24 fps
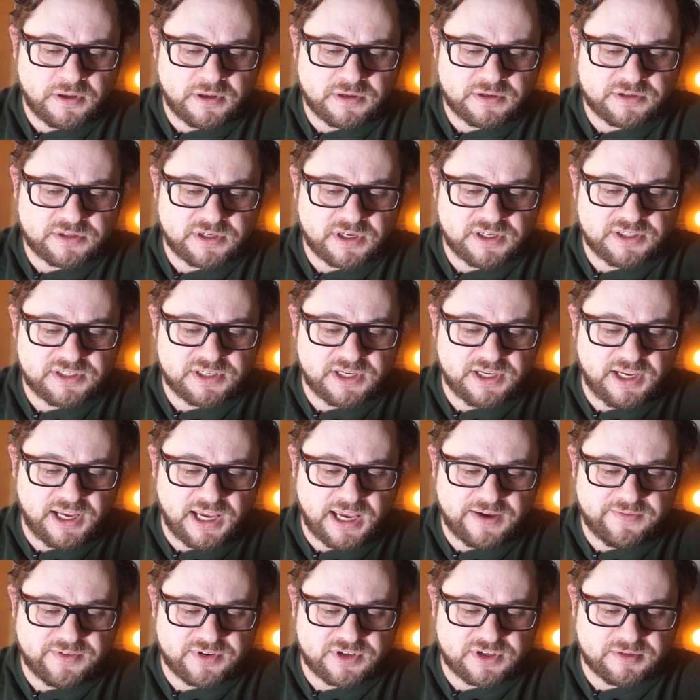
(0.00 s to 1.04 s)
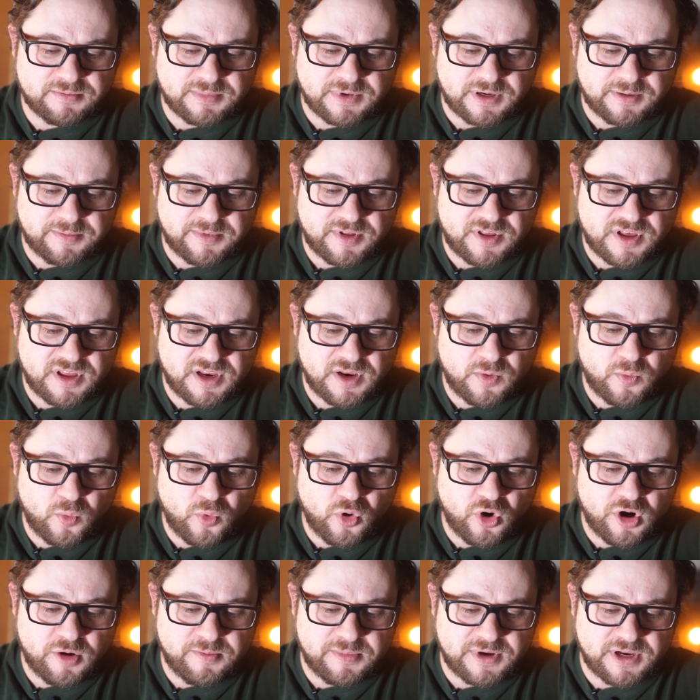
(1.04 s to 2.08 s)
since he gave it to me, because he did
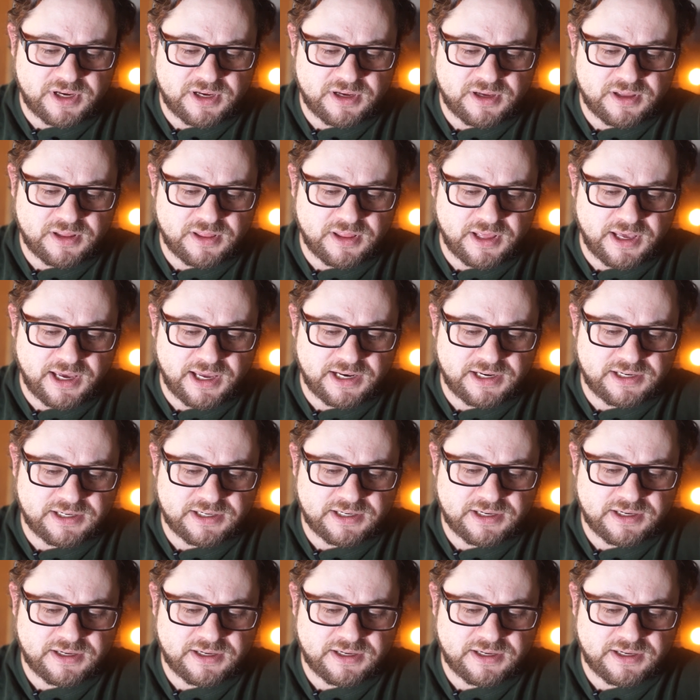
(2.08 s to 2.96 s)
warn me that